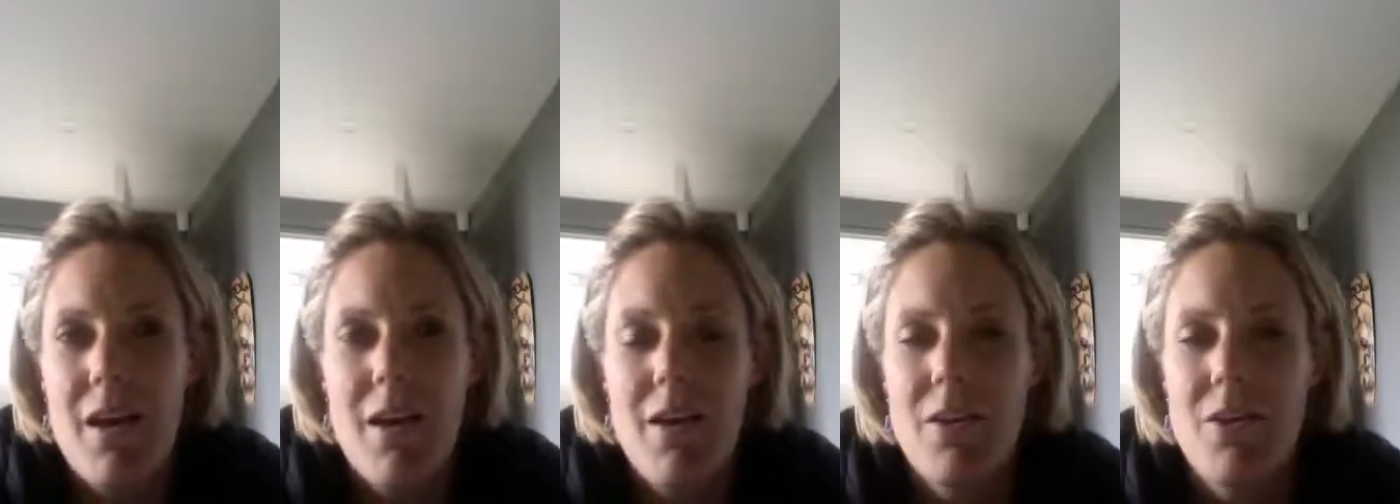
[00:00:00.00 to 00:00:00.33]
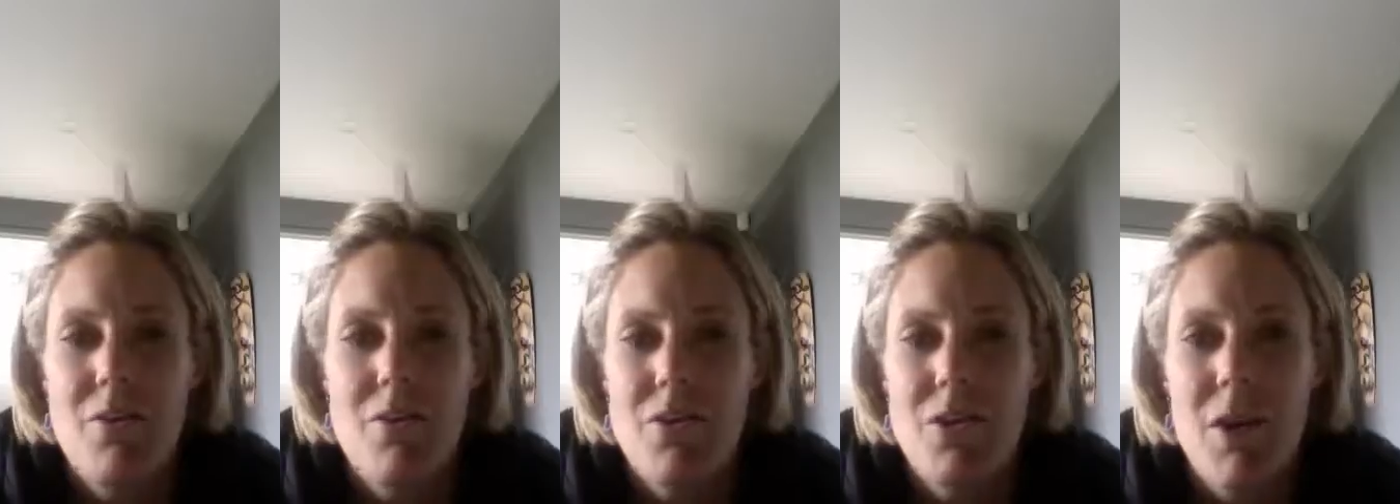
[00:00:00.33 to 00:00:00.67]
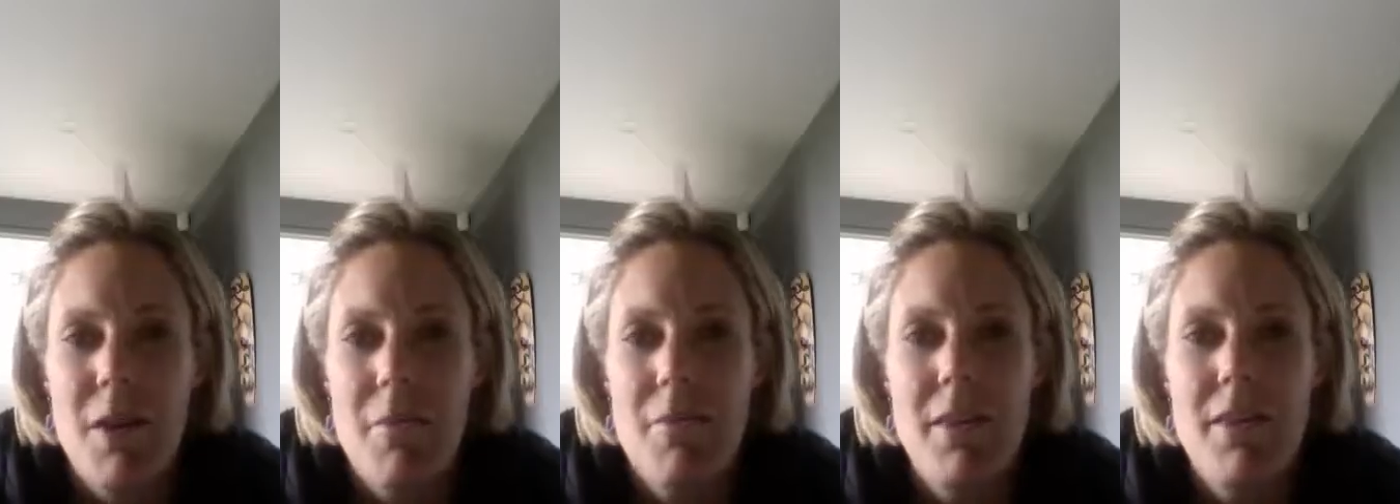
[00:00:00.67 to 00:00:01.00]
your
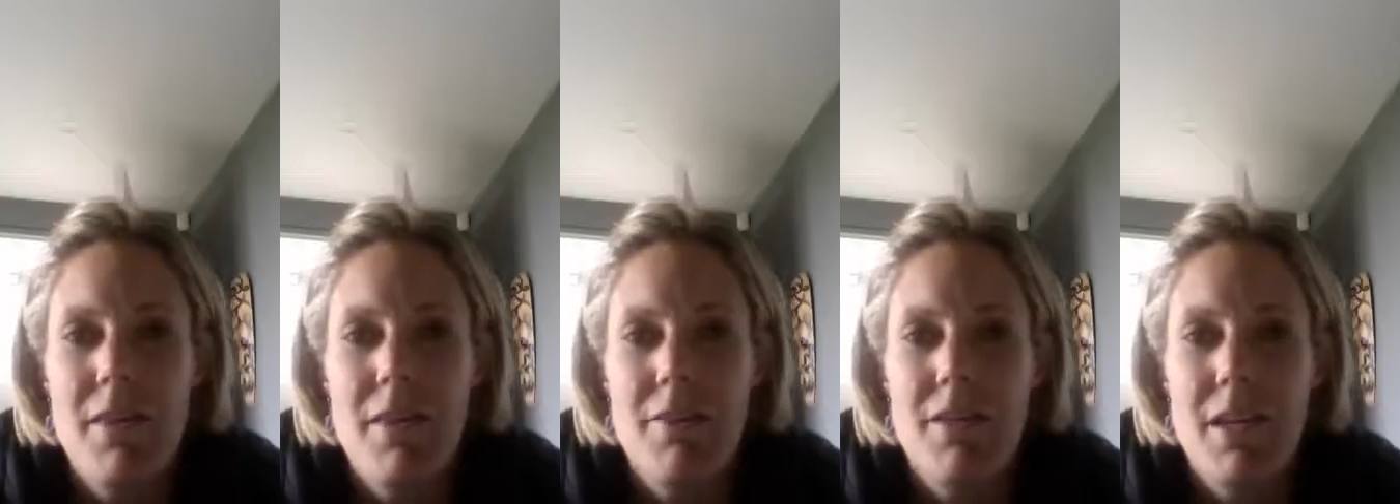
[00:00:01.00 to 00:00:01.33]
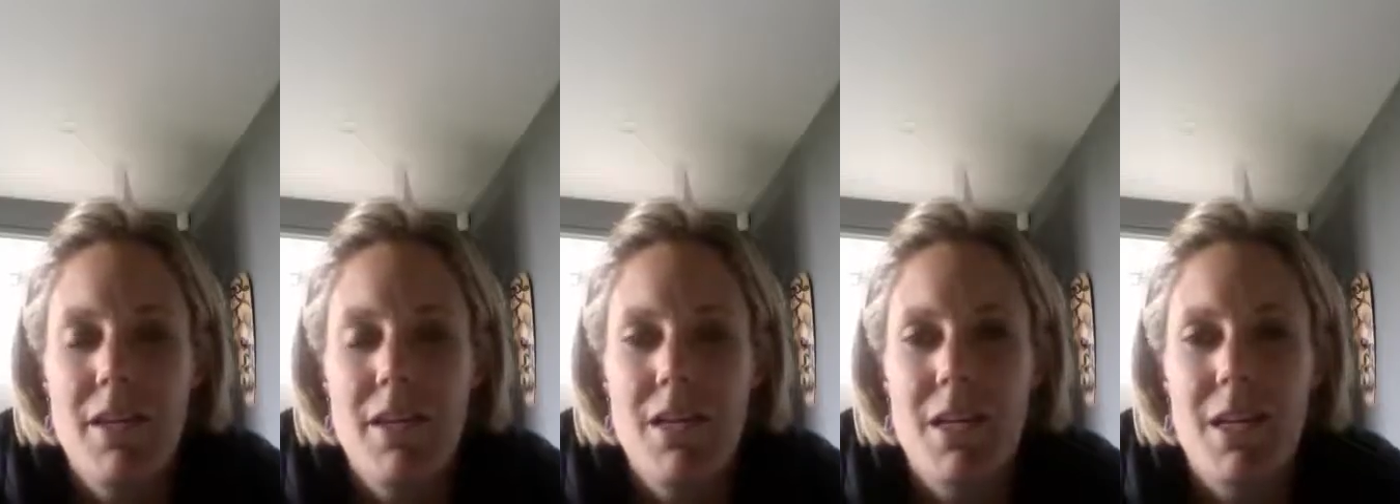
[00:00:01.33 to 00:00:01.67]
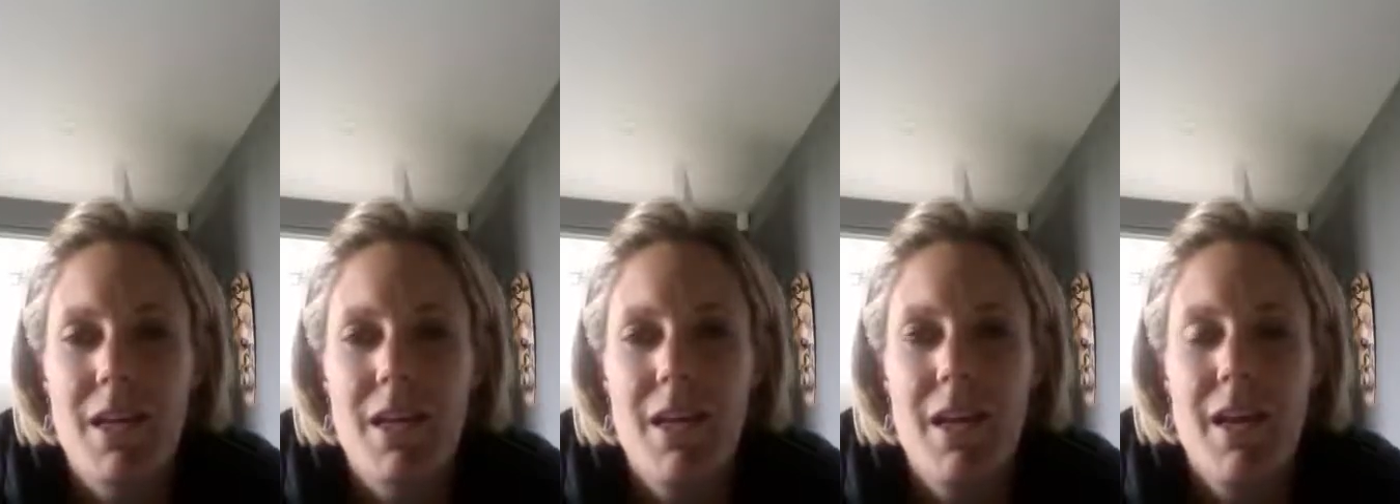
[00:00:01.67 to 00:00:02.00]
entire method of
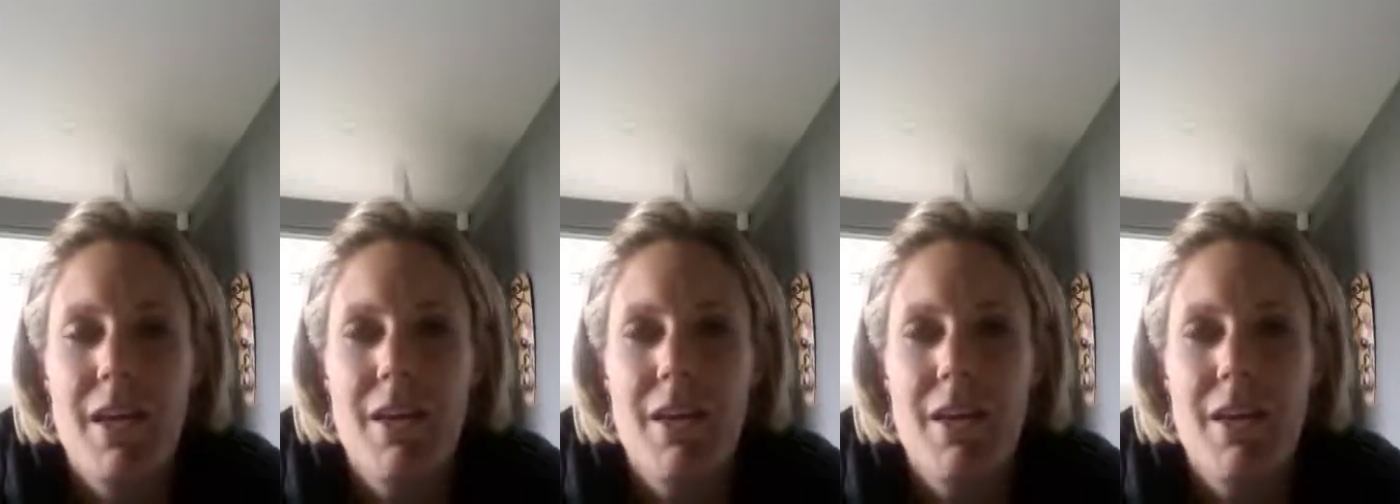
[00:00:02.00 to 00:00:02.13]
teaching.